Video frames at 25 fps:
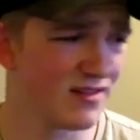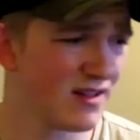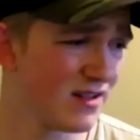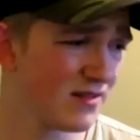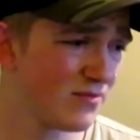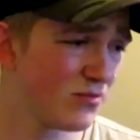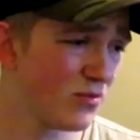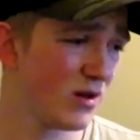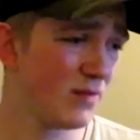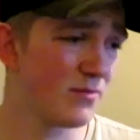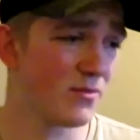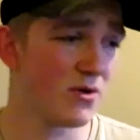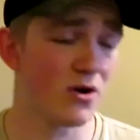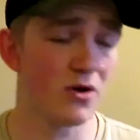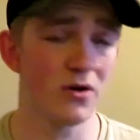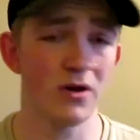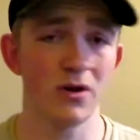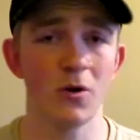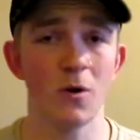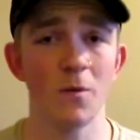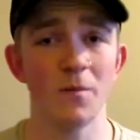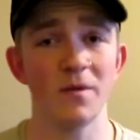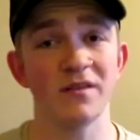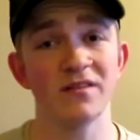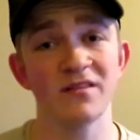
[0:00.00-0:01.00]
That's probably my only
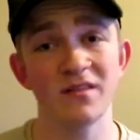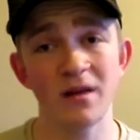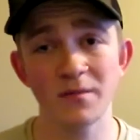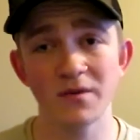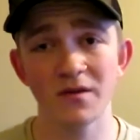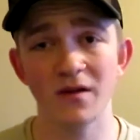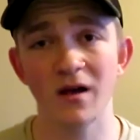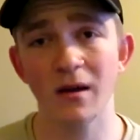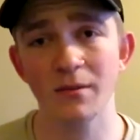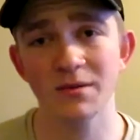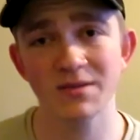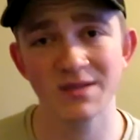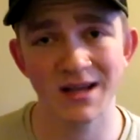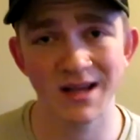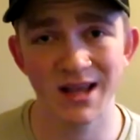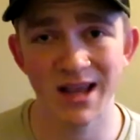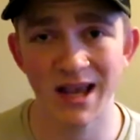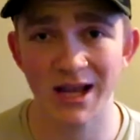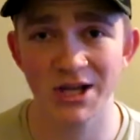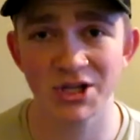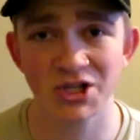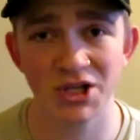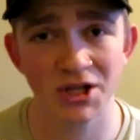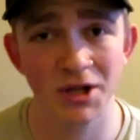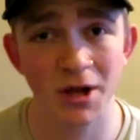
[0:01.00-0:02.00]
hobby. Sometimes I
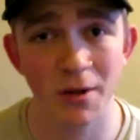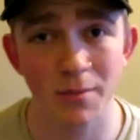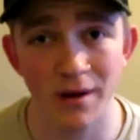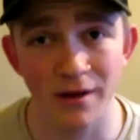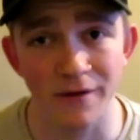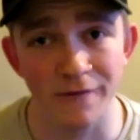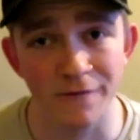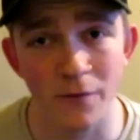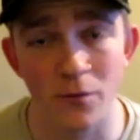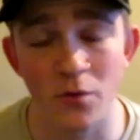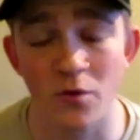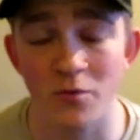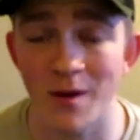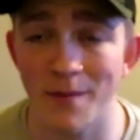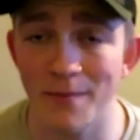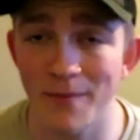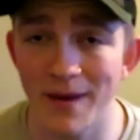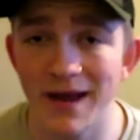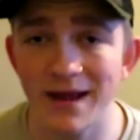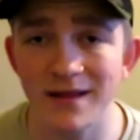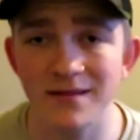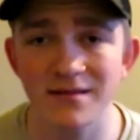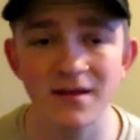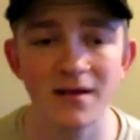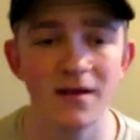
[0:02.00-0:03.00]
occasionally go play football with
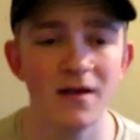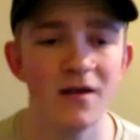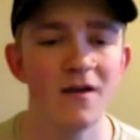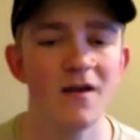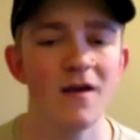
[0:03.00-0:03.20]
my mates,